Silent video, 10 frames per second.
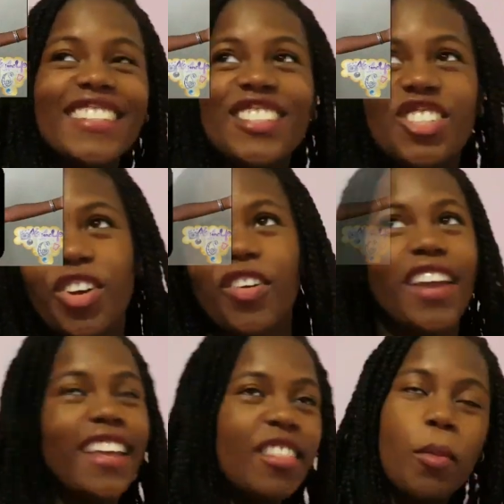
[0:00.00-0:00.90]

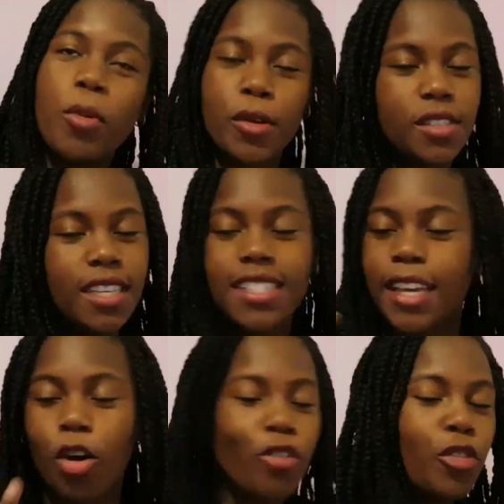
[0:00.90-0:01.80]
during the process,
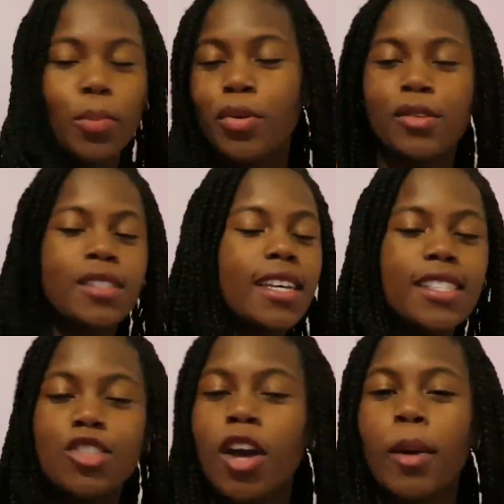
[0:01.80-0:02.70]

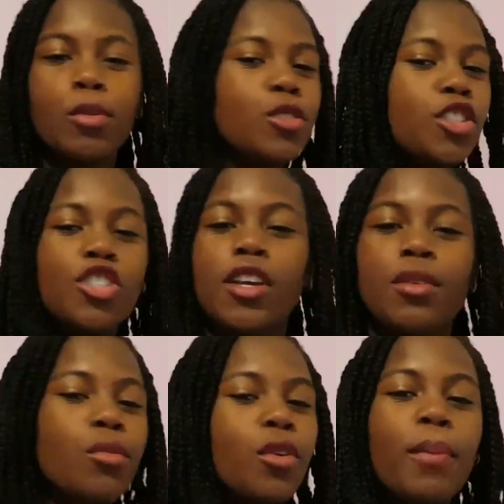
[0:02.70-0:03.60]
Skype auditioning,
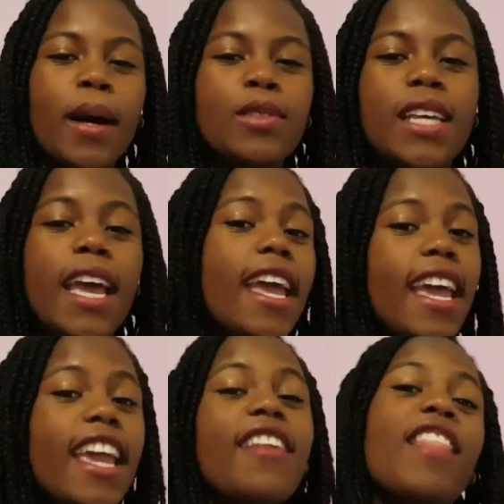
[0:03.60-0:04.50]
all about it
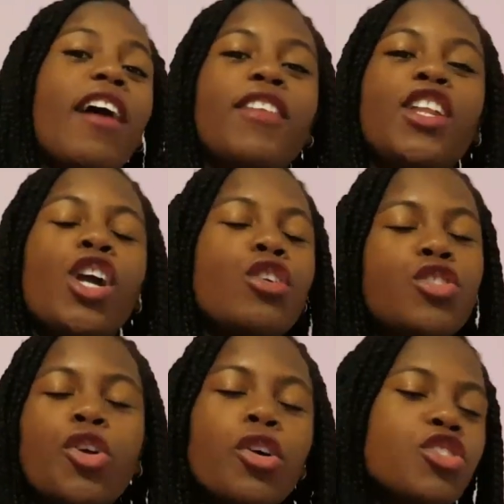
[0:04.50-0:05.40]
in that video, so
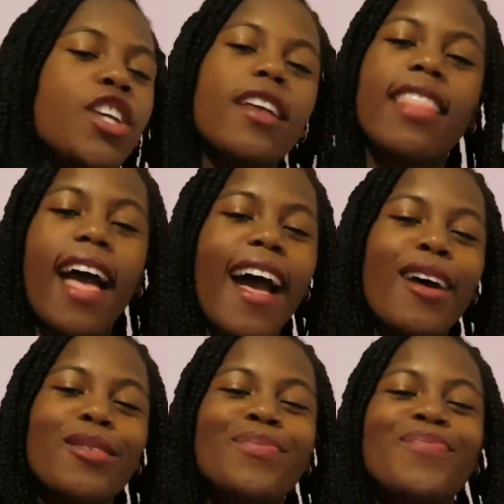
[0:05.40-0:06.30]
go and check that
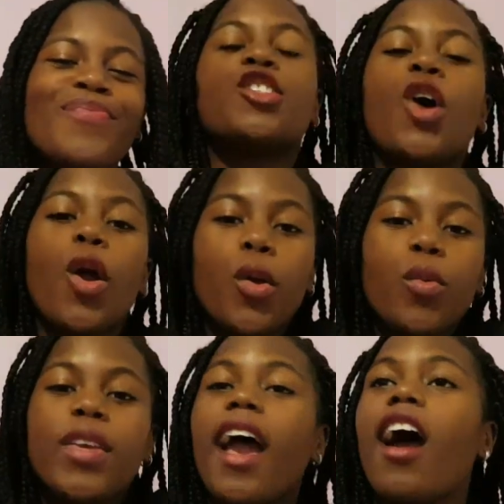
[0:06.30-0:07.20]
out. So
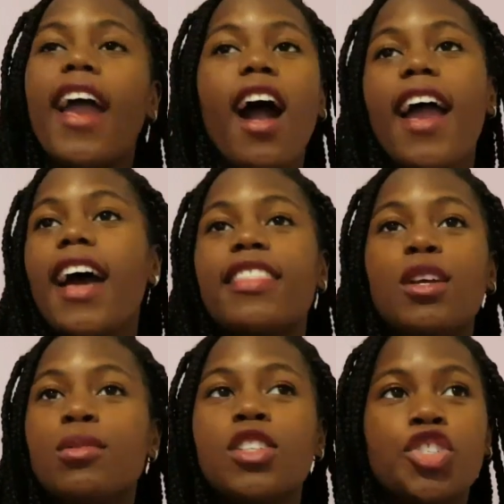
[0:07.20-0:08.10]
yeah, I had the
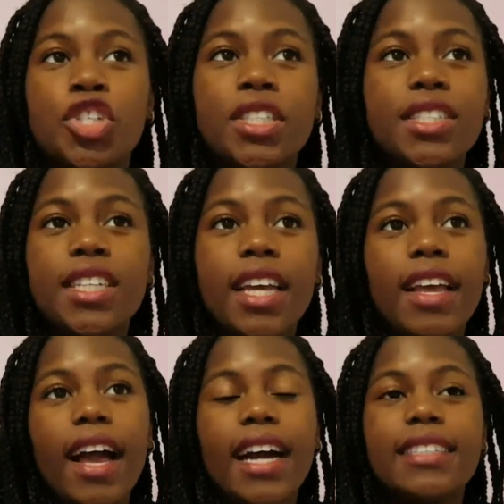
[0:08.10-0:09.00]
audition,
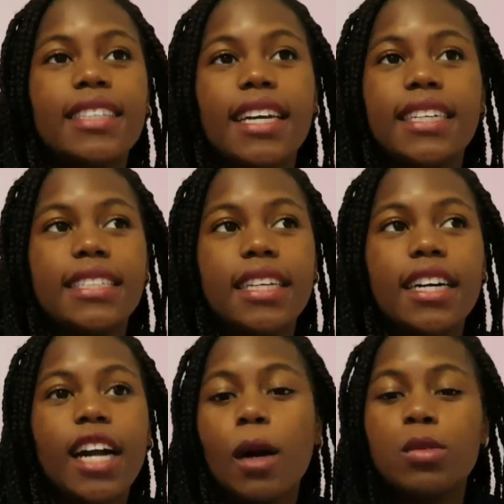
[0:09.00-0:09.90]
and then a
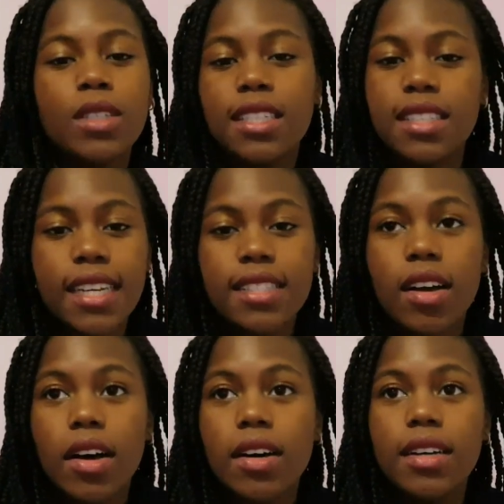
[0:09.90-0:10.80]
couple days
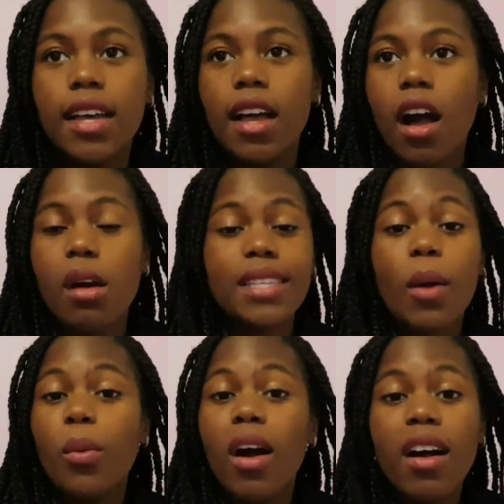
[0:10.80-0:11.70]
later I was at
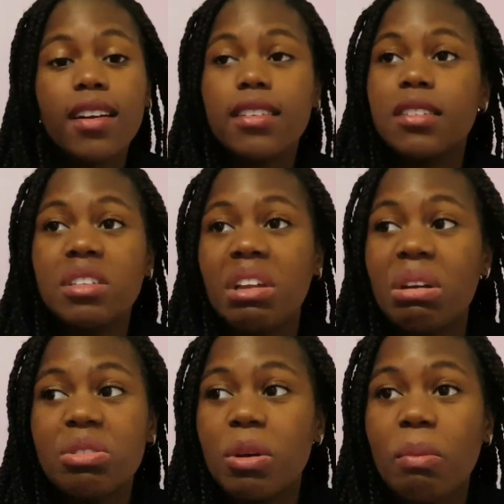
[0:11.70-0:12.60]
work,
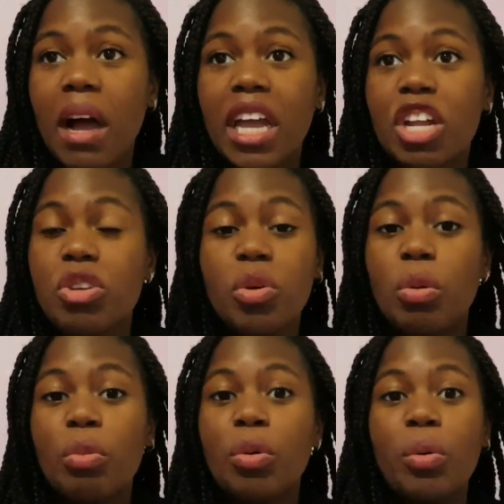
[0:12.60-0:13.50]
doing my
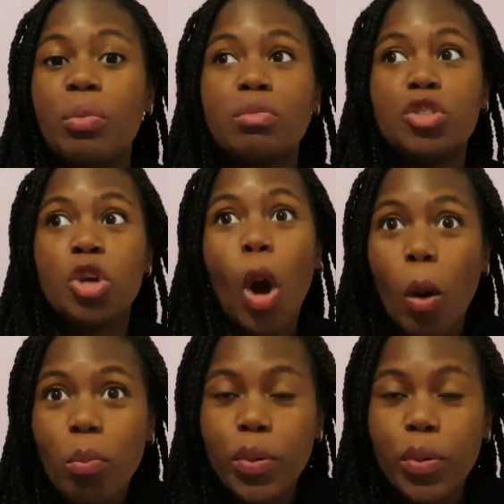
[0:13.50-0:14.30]
normal job,